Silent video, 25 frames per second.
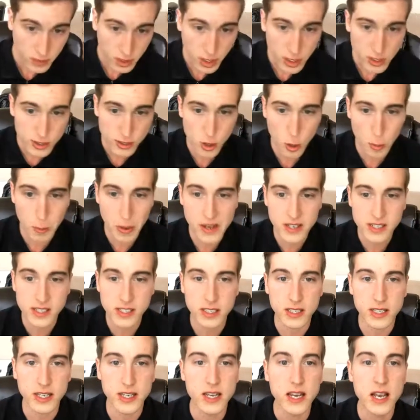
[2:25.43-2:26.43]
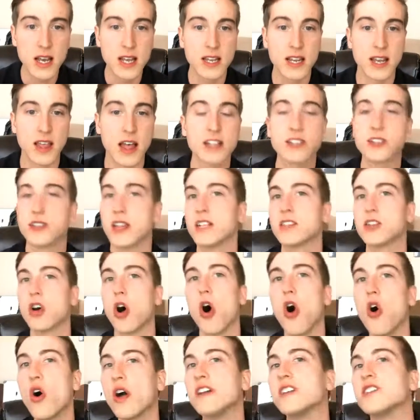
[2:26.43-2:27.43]
So basically, that's
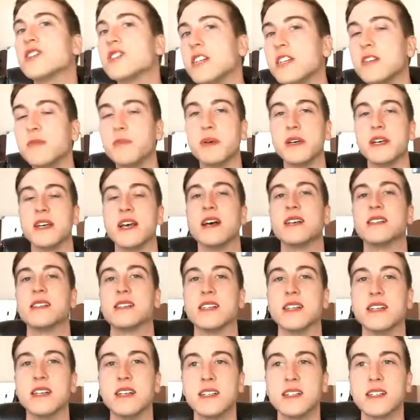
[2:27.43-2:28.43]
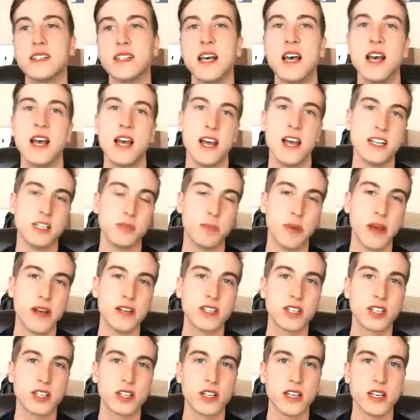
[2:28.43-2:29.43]
all HTTPS is
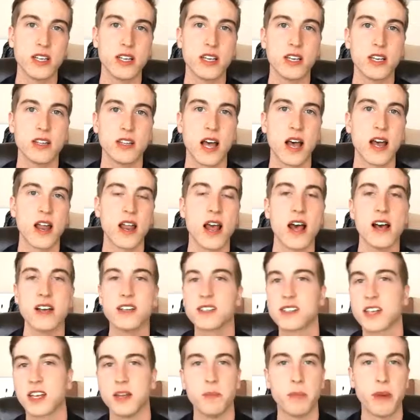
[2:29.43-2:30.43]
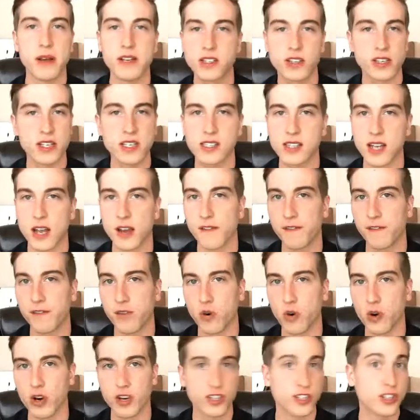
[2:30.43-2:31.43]
basically that S can basically stand
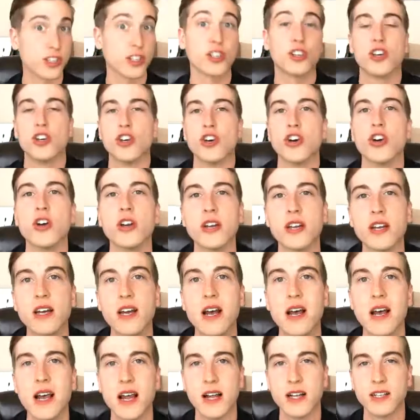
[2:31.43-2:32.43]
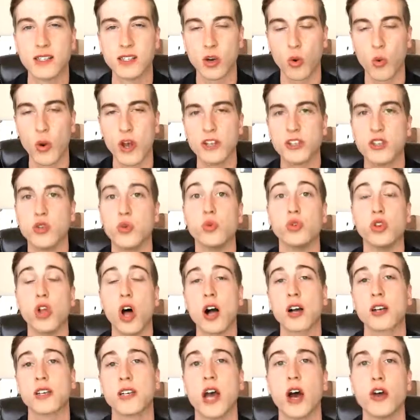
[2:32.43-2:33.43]
for security. It's a way to
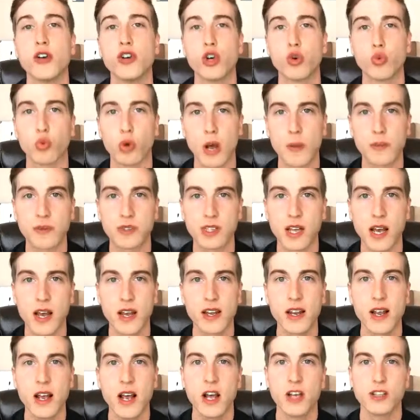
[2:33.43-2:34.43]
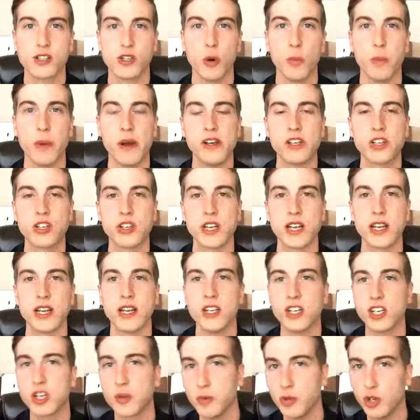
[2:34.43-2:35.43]
lock down your website. So basically
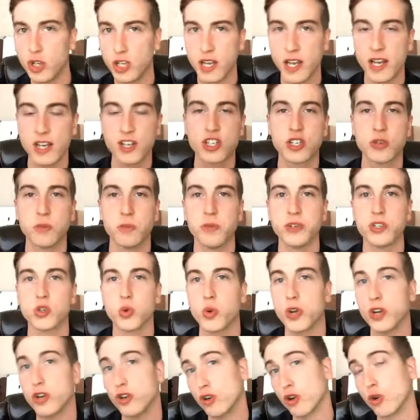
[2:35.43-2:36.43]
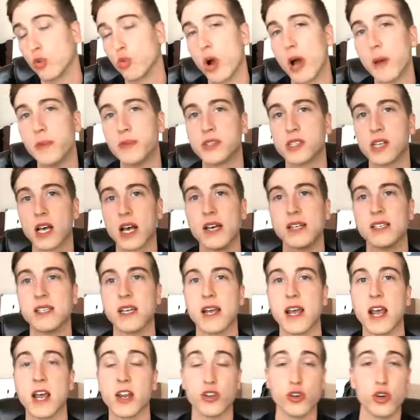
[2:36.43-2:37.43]
any communication between your website
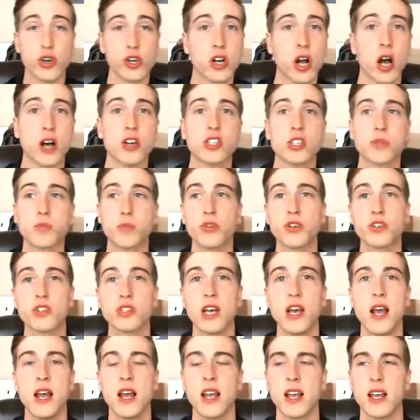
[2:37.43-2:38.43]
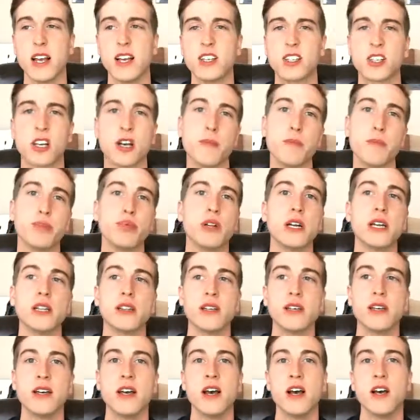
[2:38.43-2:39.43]
and your customers is
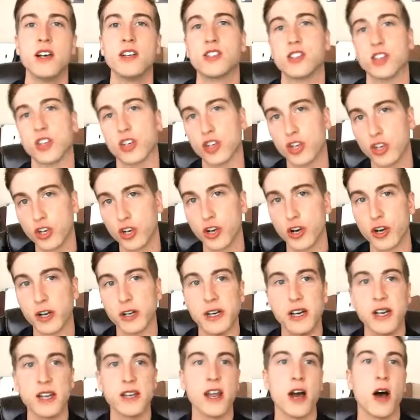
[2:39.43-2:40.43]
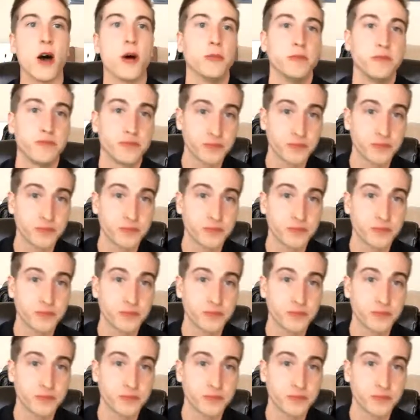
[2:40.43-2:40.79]
completely secure. Now,